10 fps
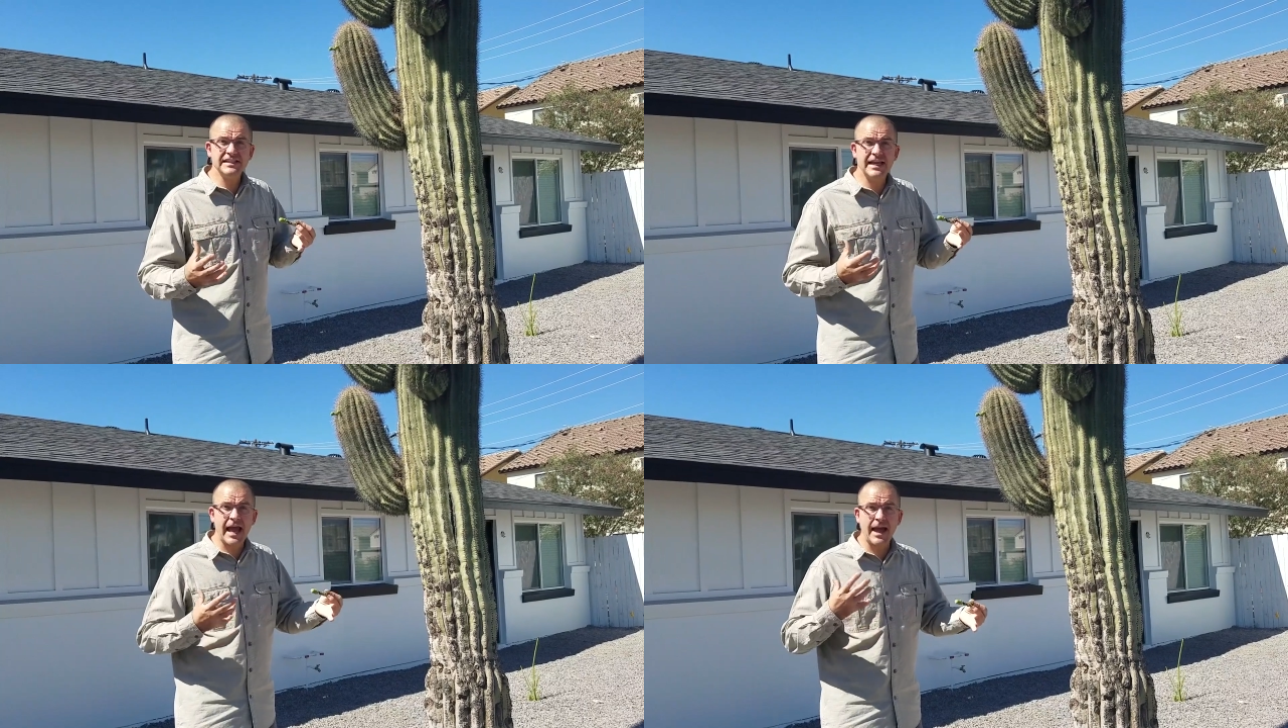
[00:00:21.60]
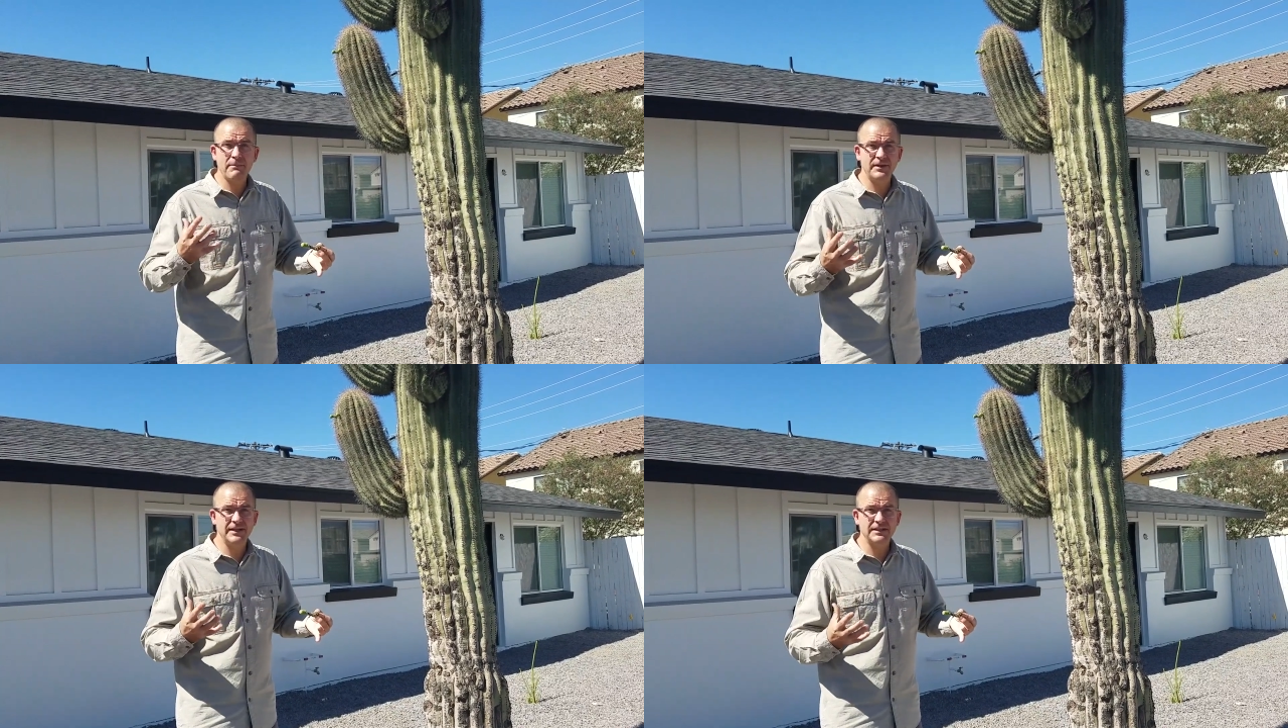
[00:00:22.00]

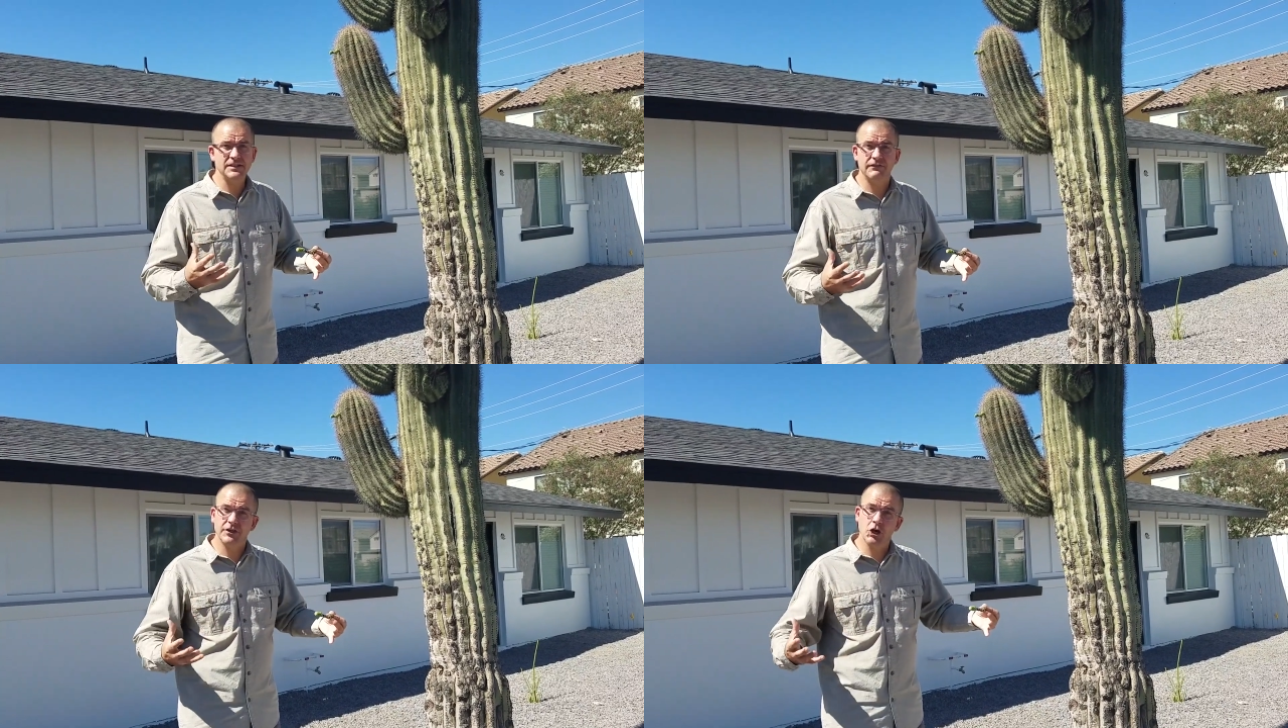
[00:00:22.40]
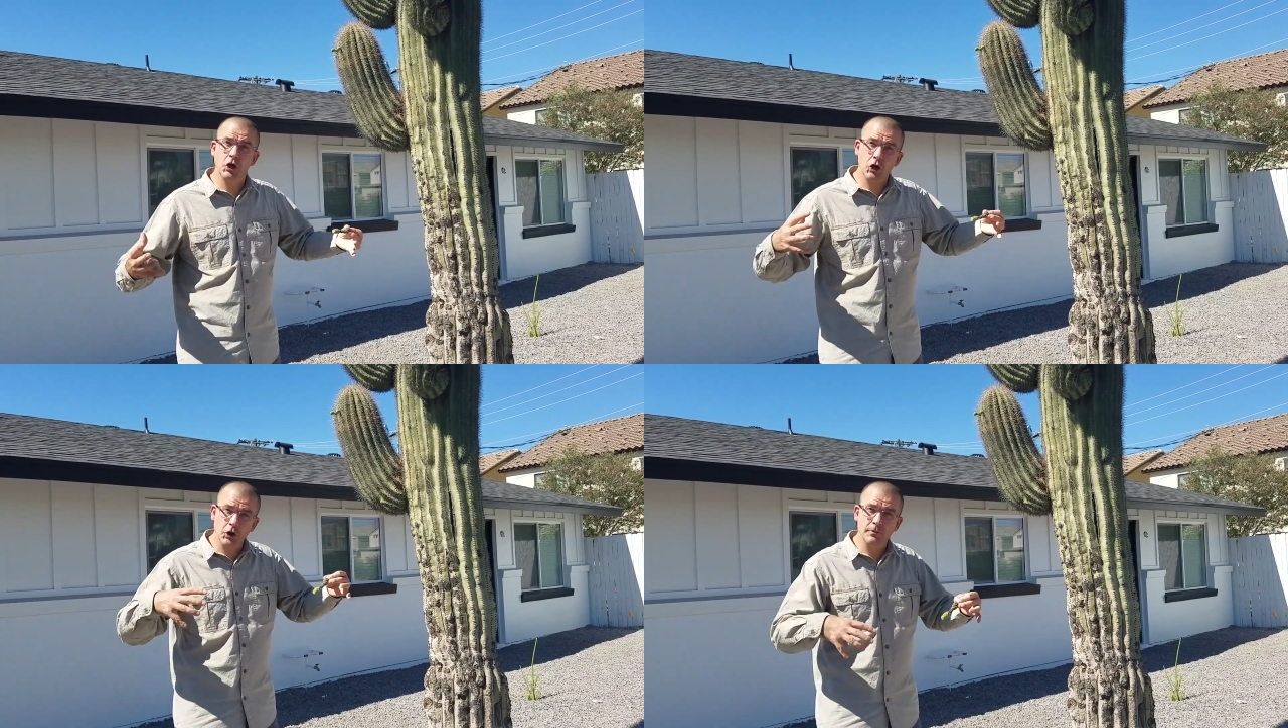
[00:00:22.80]
happenings of an
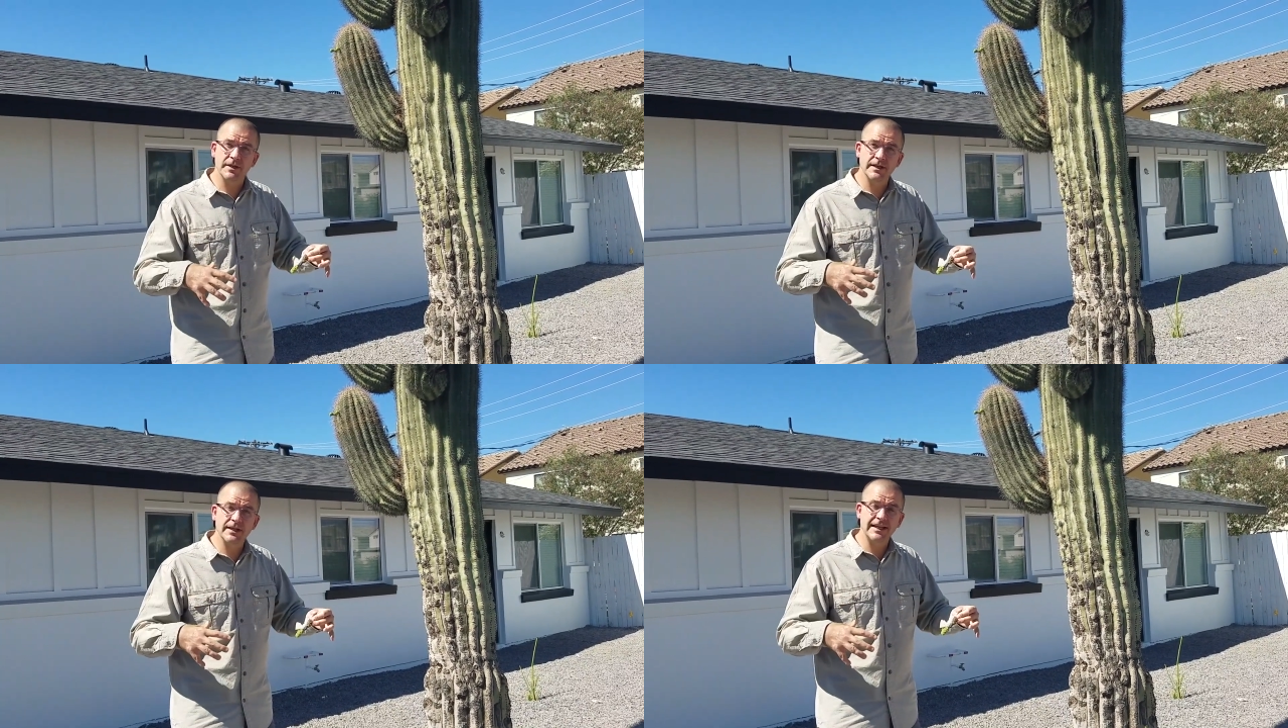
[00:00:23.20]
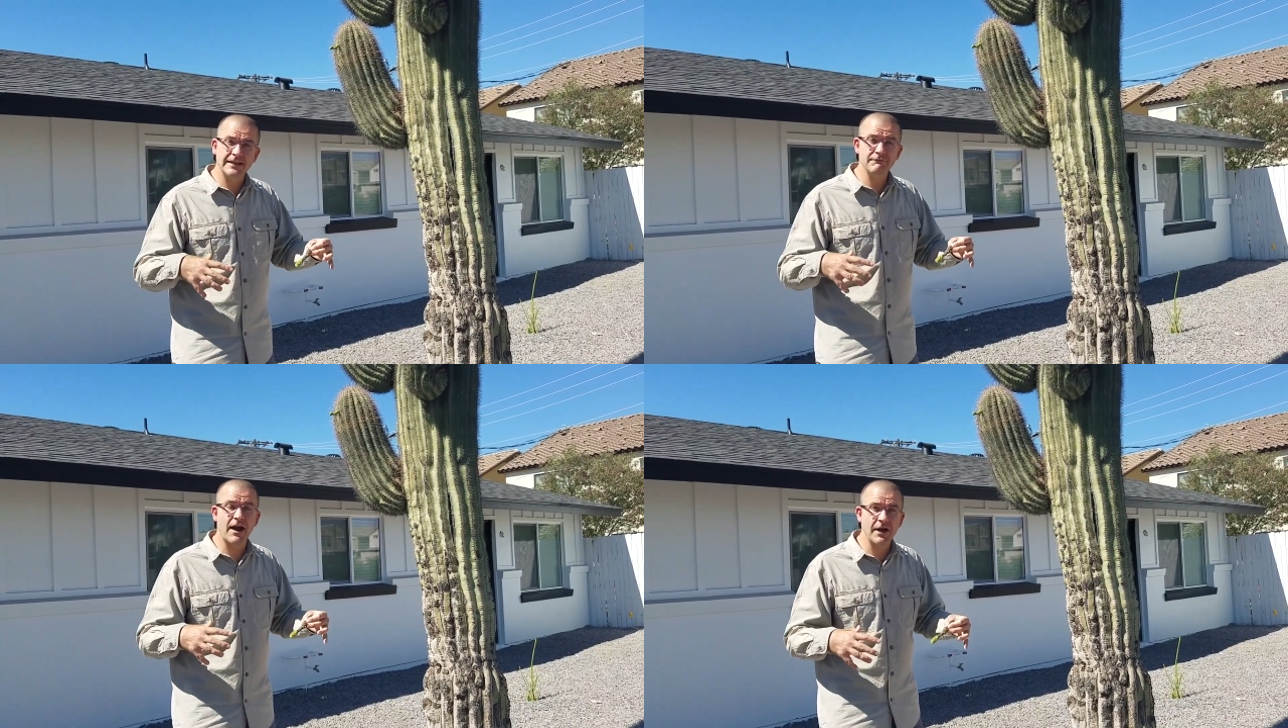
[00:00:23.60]
urban
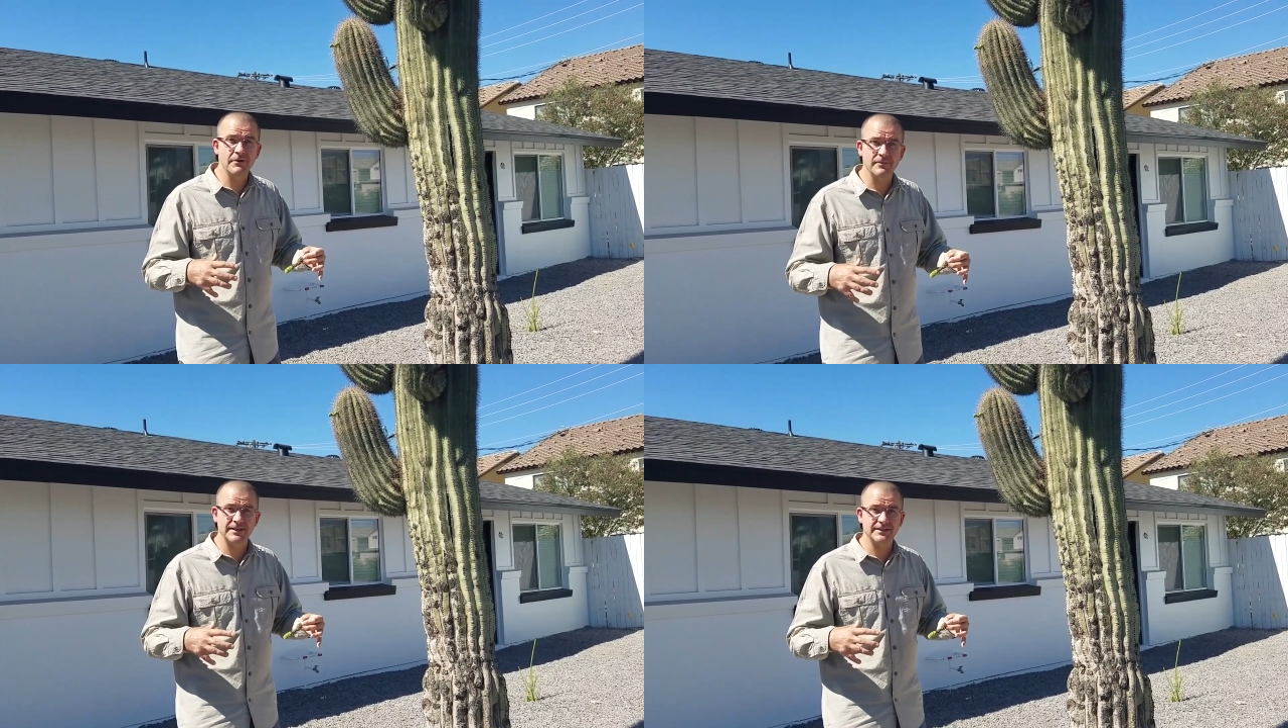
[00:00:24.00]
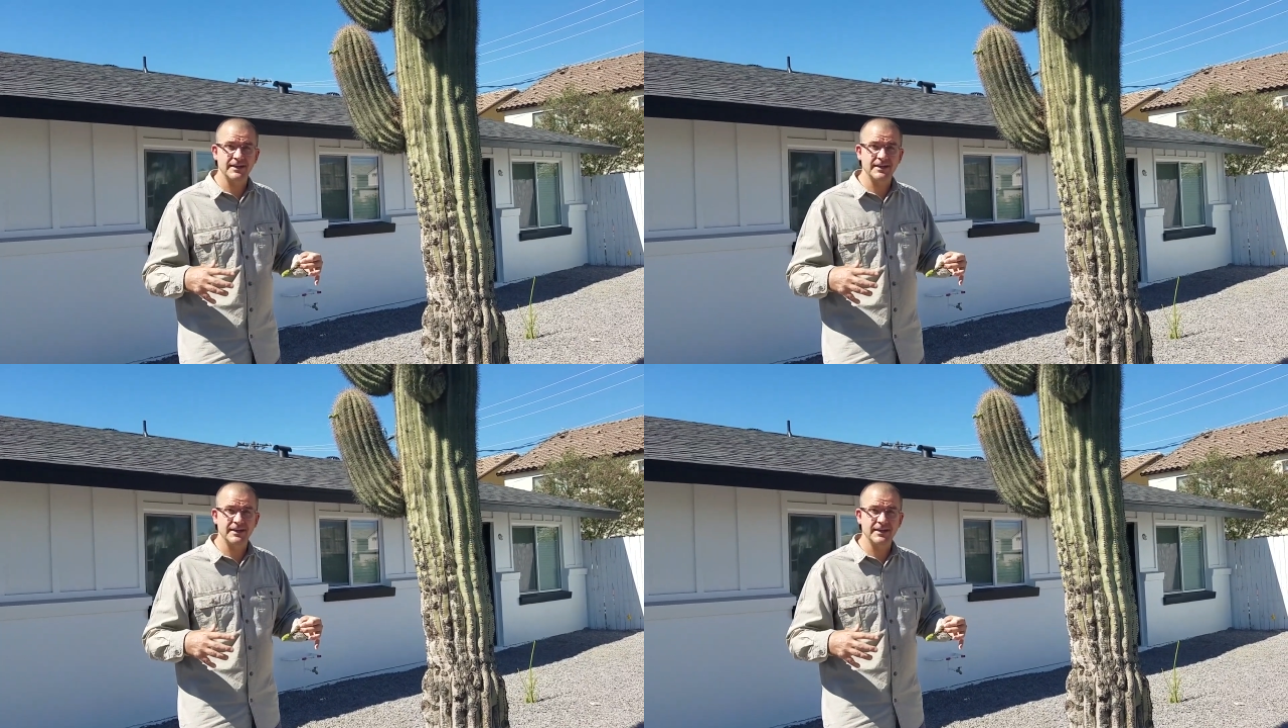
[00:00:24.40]
environment,